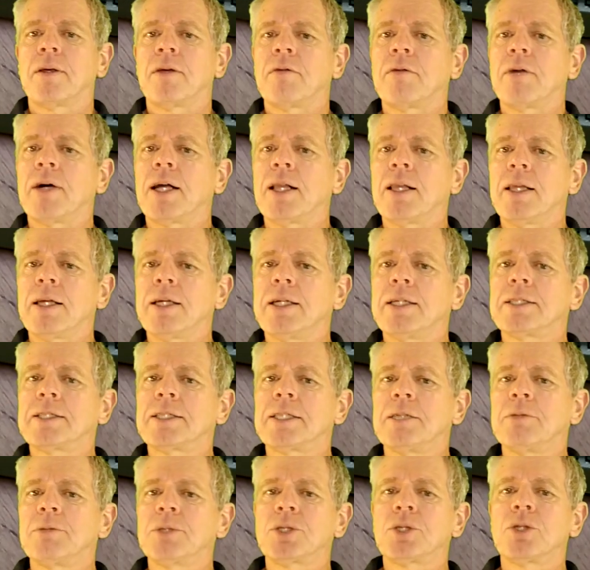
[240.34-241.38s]
Well, it
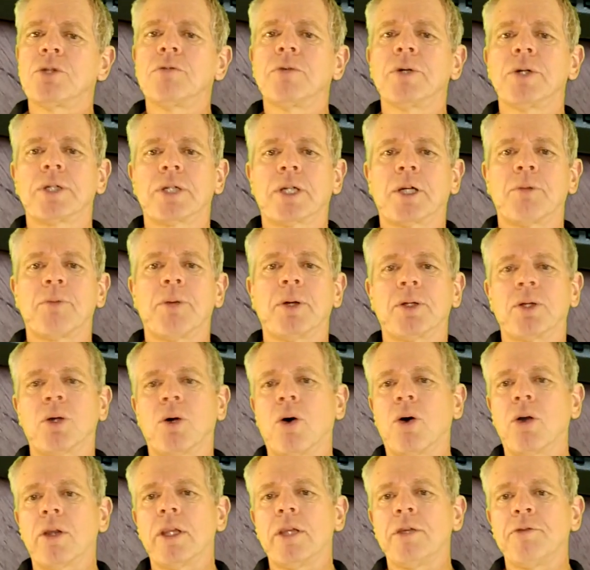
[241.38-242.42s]
seems to work, but
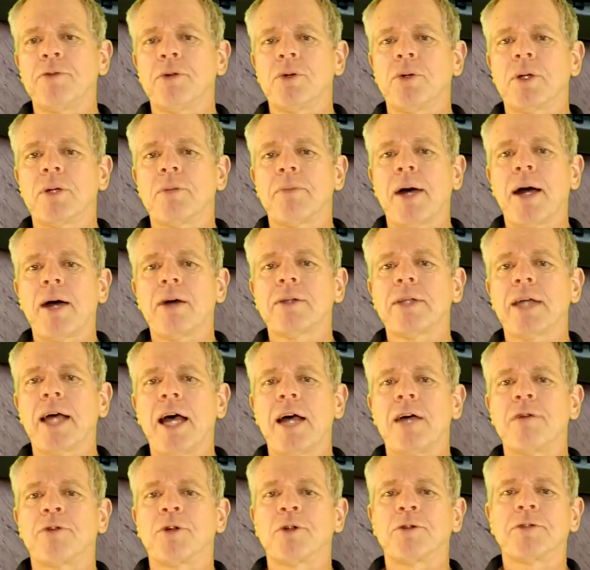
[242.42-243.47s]
only for about
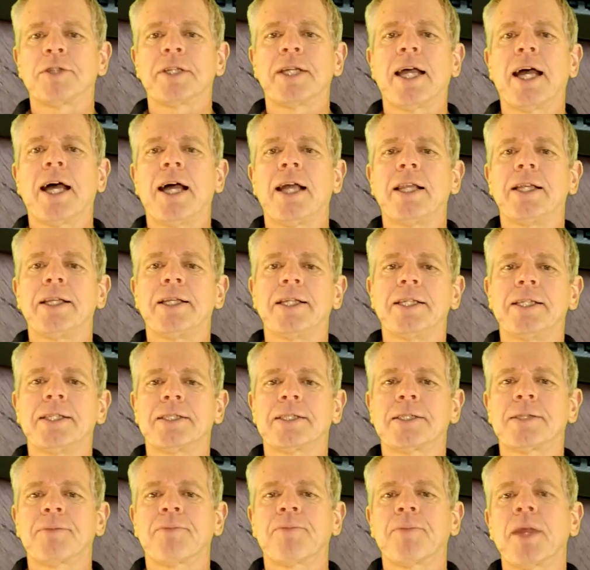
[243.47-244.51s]
half of the L E
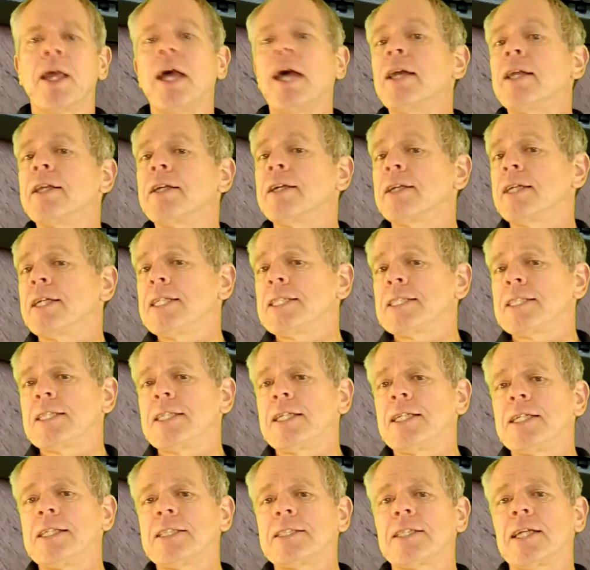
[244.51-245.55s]
Ds. The reason
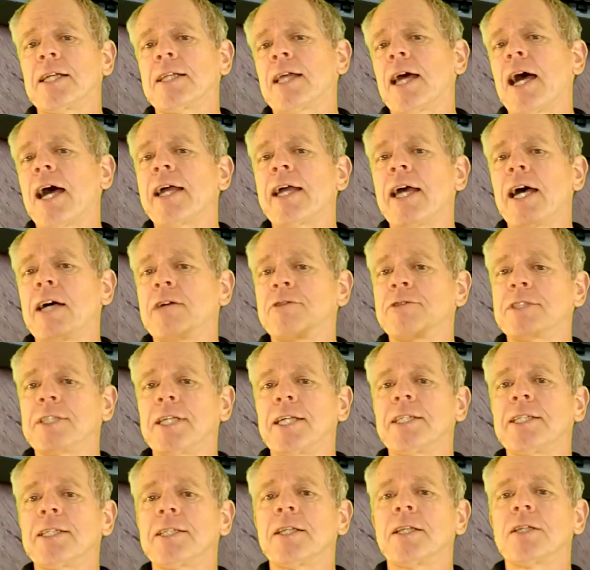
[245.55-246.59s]
is that I have
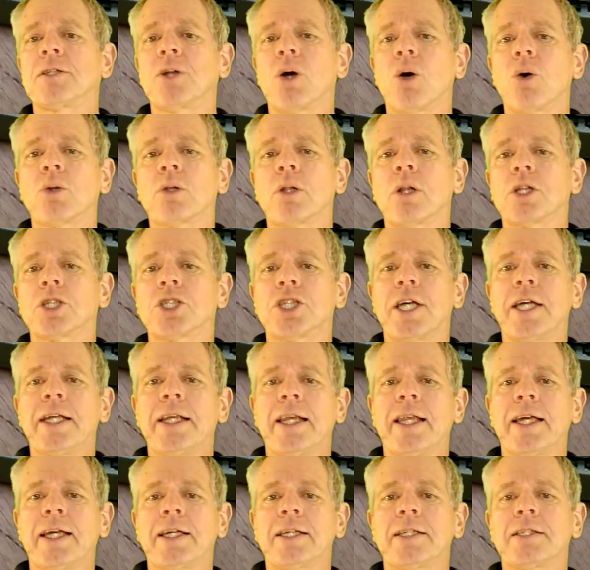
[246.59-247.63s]
set the total chain
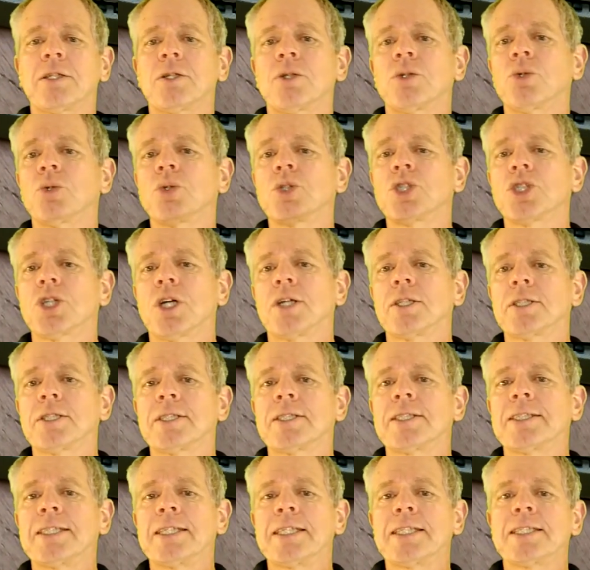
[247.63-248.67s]
length to
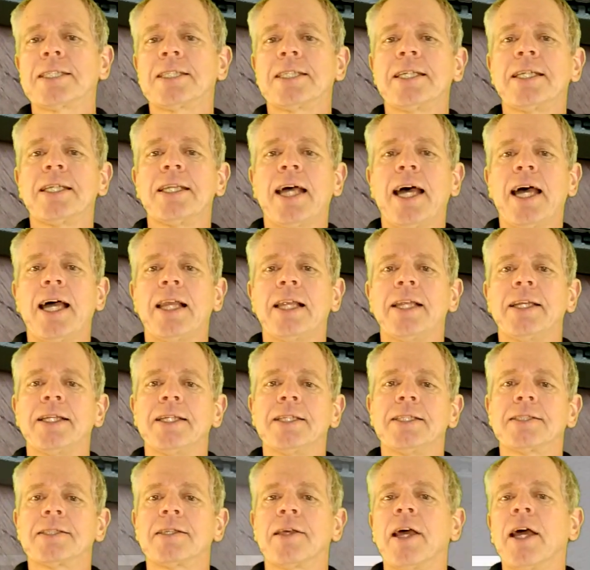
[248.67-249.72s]
just sixteen L E
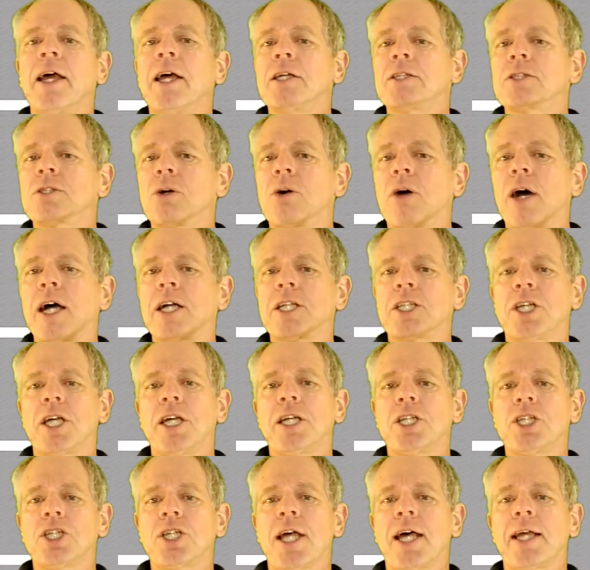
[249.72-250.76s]
Ds, so I
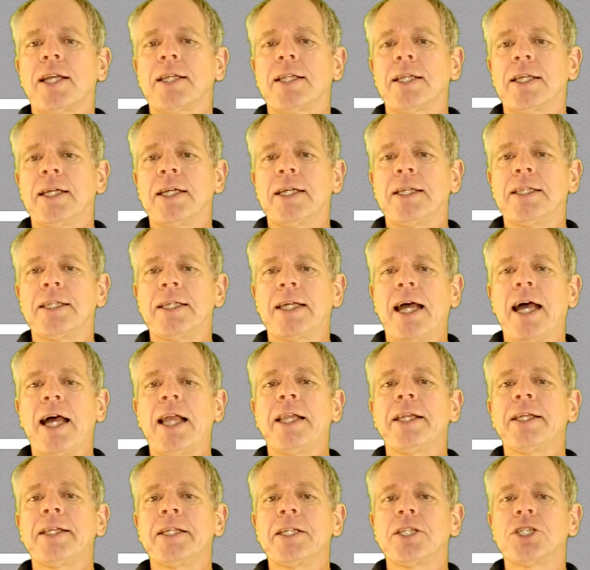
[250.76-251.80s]
change that in the L
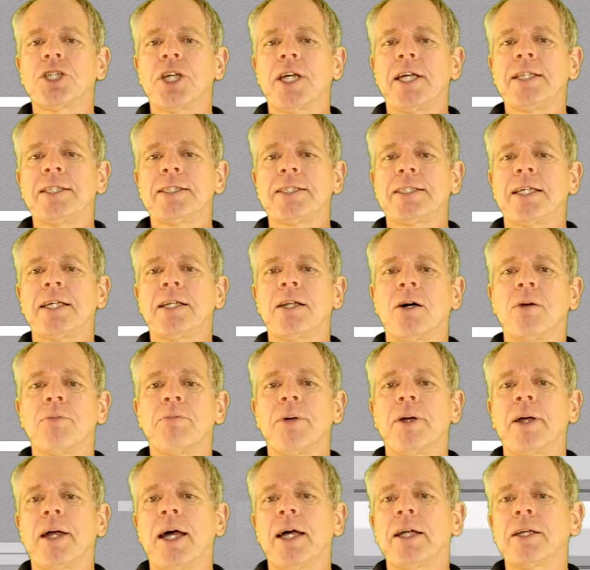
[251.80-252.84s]
E D chain setup
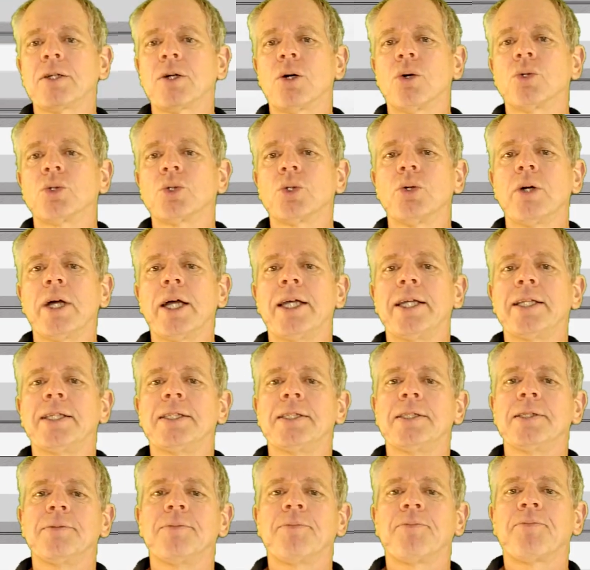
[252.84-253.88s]
and go to
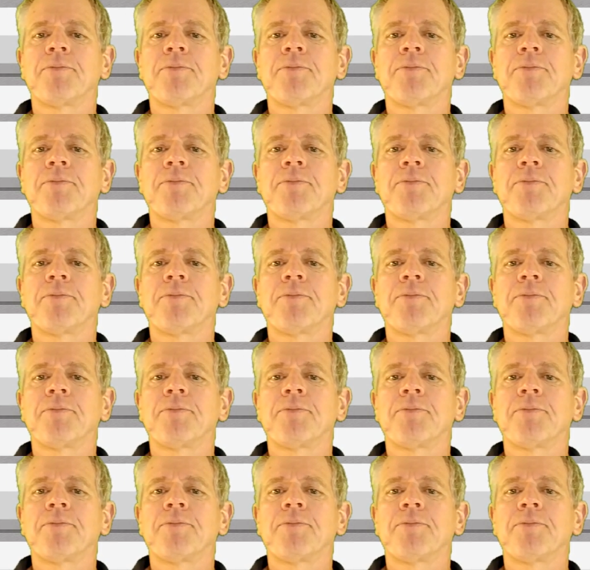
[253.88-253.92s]
eighty.